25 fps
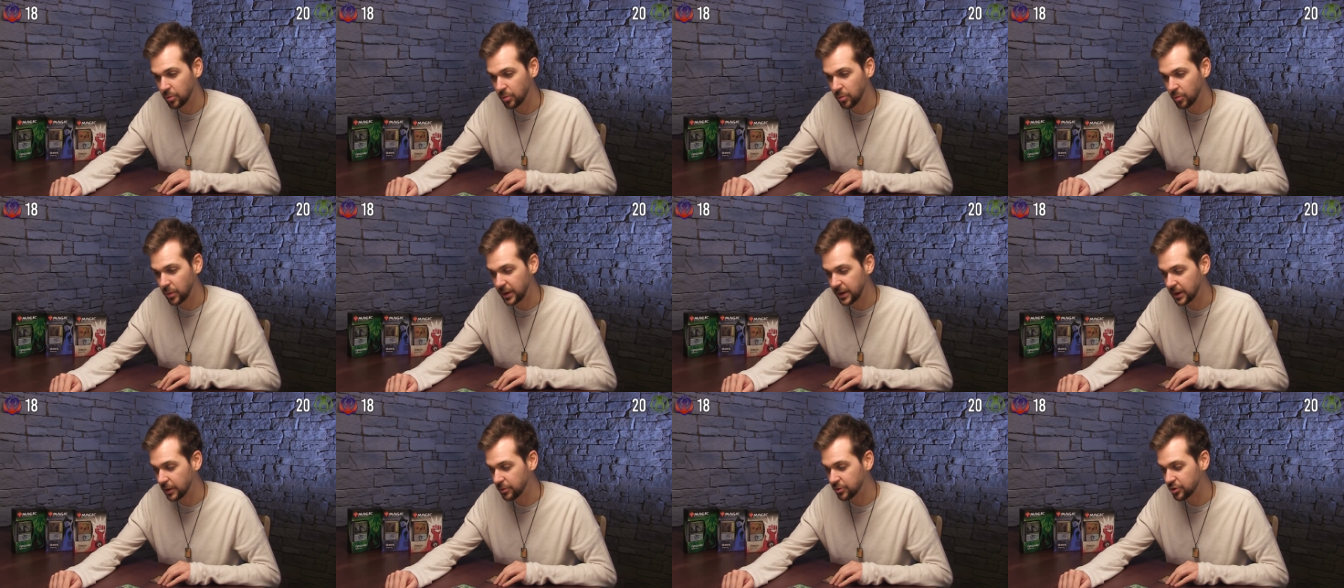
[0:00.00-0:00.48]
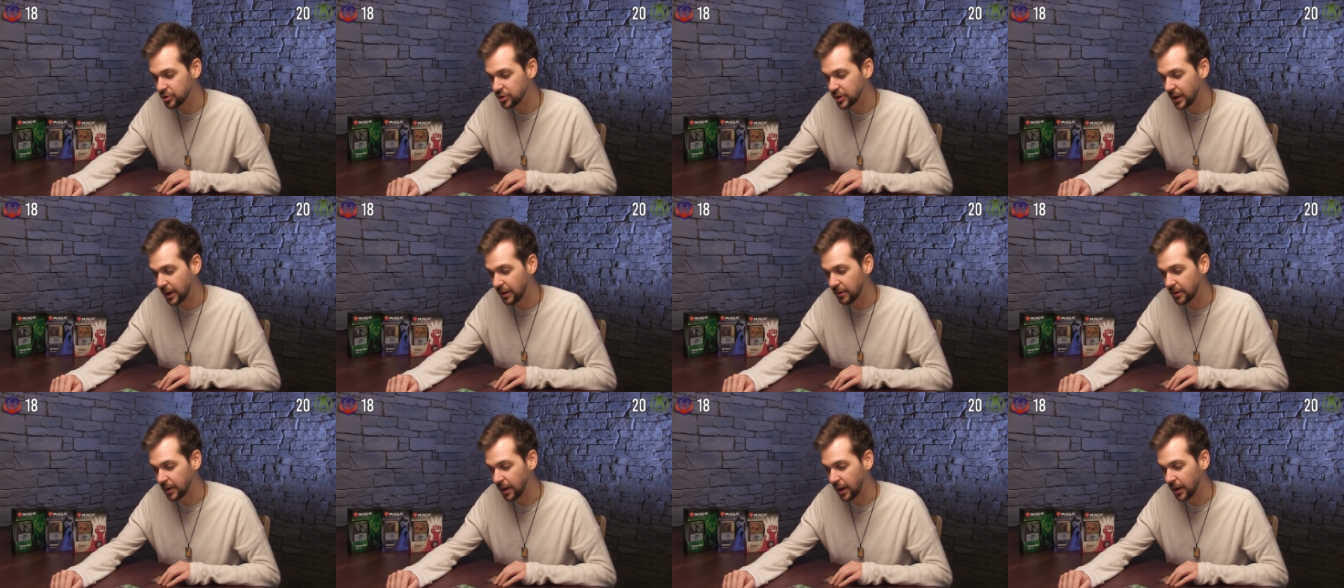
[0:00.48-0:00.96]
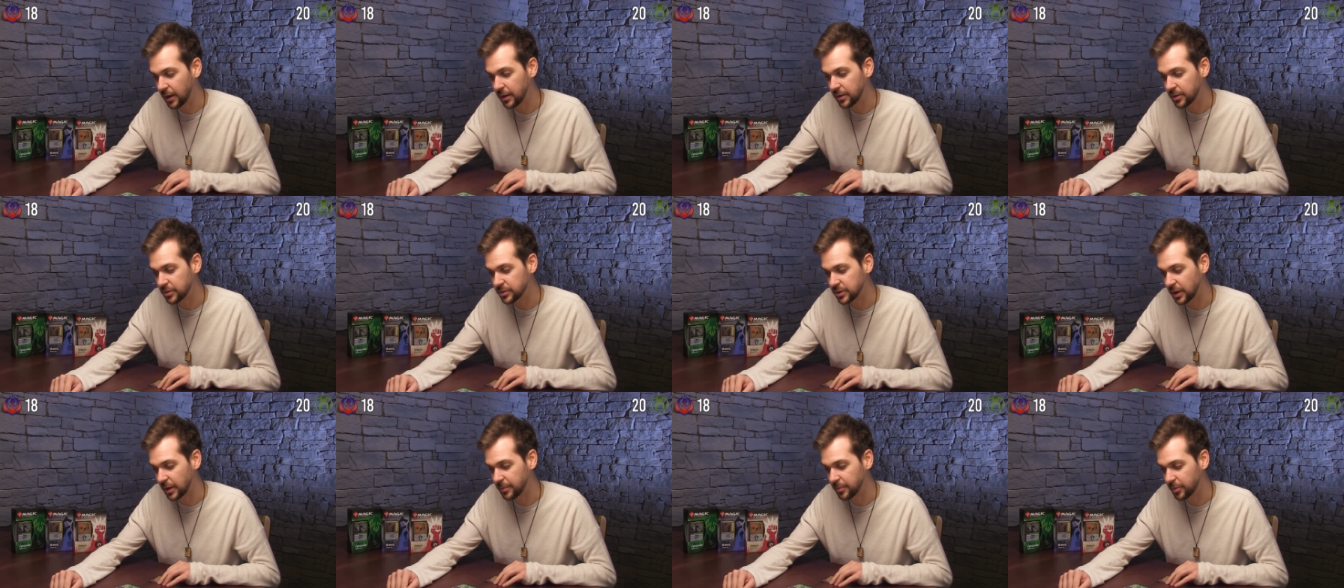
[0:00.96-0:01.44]
we don't share a color
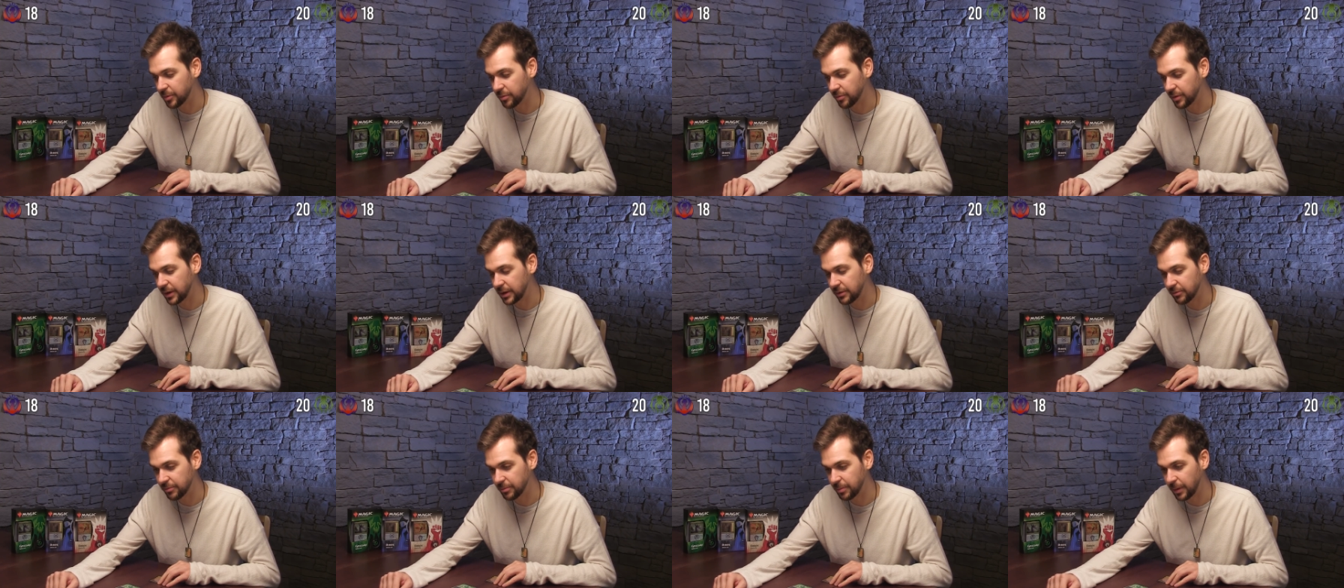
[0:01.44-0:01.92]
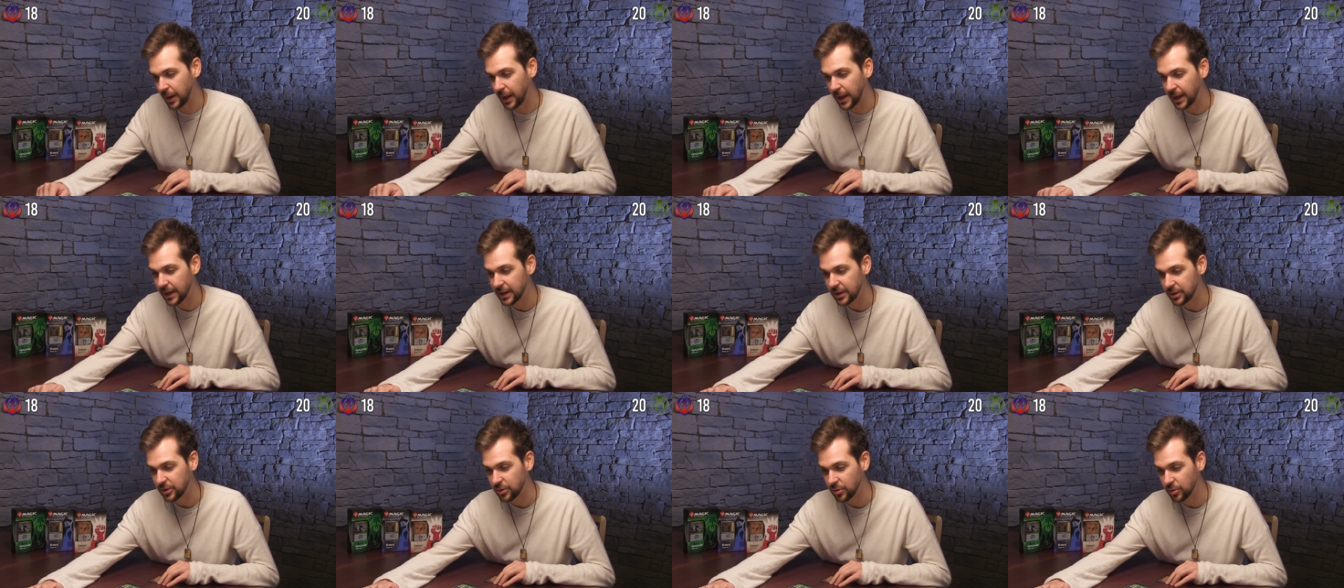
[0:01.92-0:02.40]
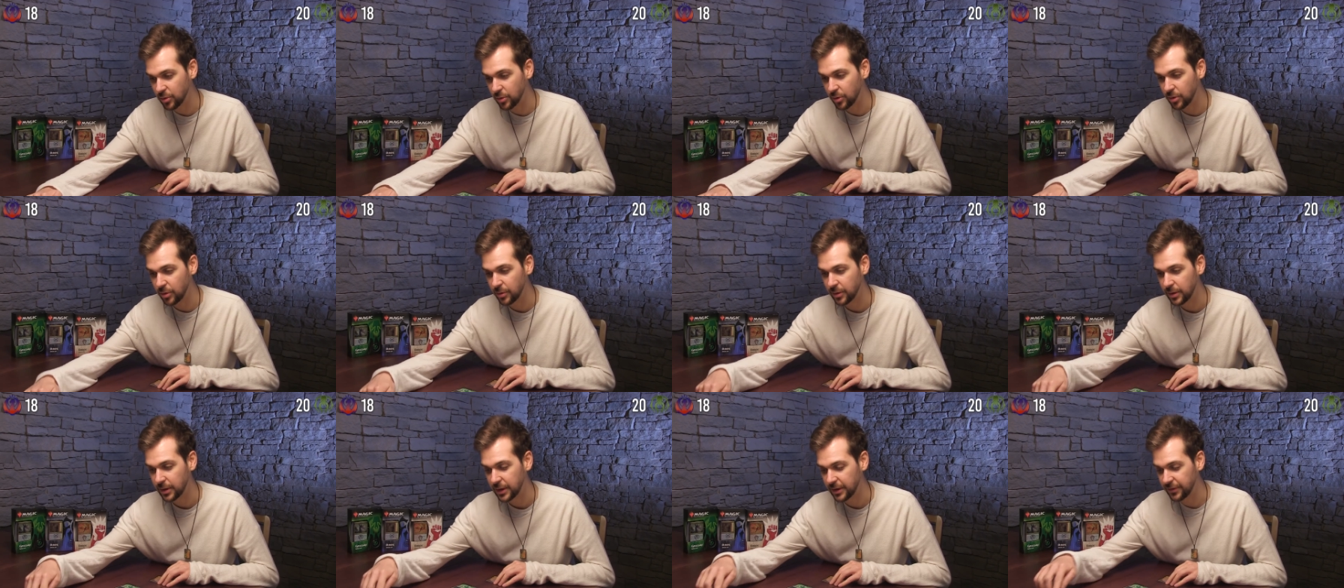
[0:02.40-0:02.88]
because I'm green, black, and
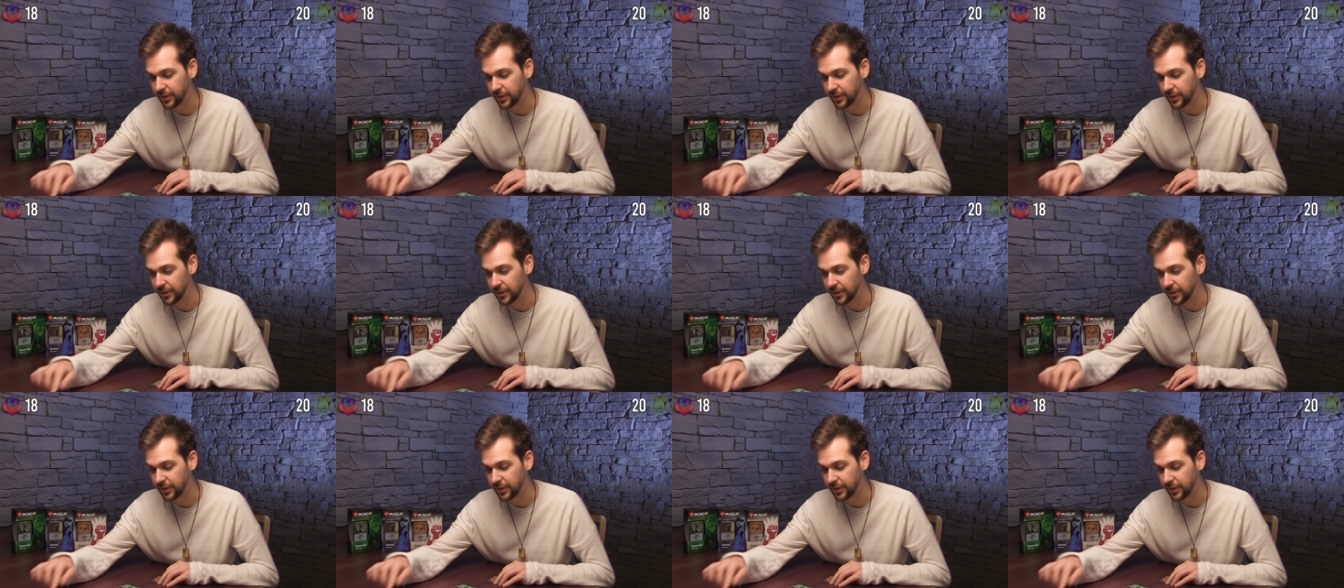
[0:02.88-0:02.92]
you're.